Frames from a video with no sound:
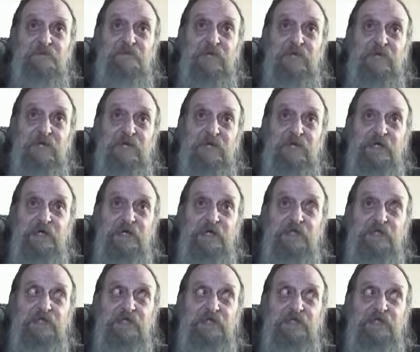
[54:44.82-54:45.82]

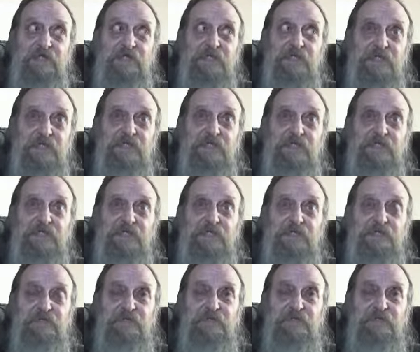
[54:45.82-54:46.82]
and the things, the
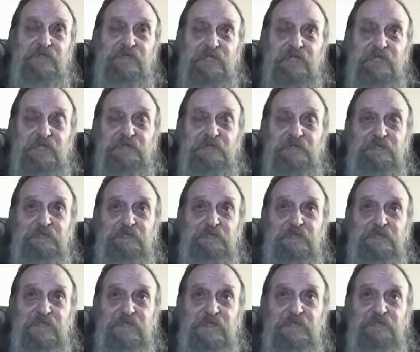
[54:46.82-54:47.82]

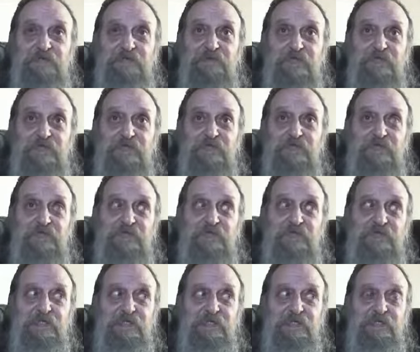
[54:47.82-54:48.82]
specific
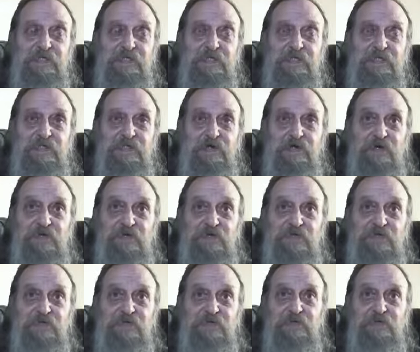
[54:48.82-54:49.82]
uh,
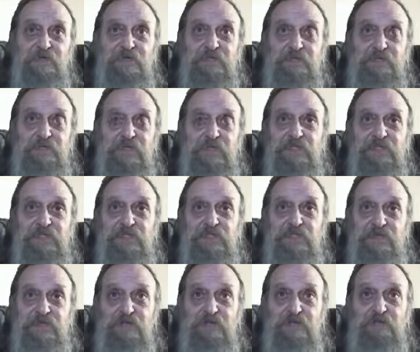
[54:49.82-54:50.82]
occurrences which must
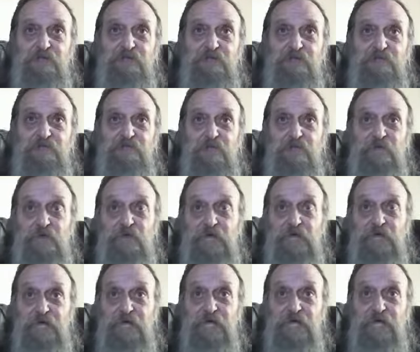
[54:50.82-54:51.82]
occur
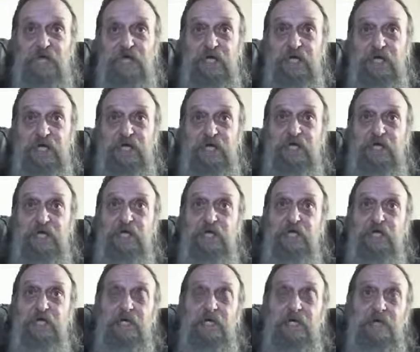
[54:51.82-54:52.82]
beforehand
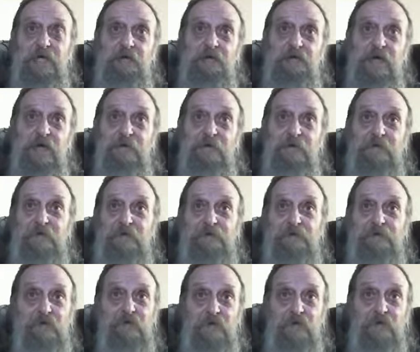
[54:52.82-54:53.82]
and right
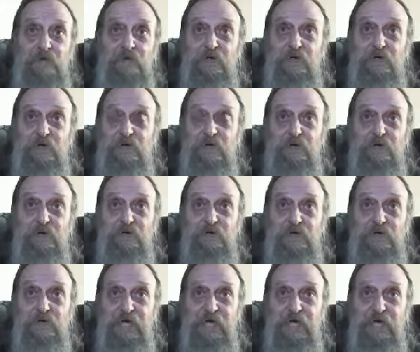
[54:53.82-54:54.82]
before and all
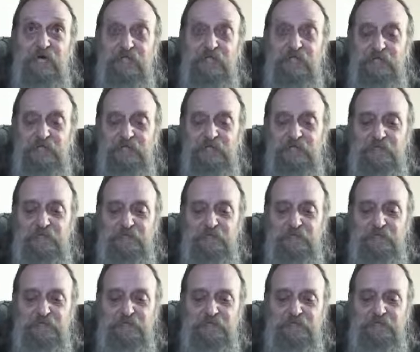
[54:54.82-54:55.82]
that, you know.
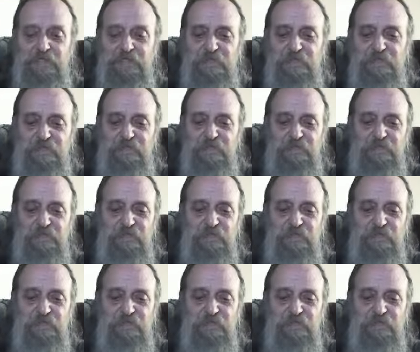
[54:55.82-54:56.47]
And so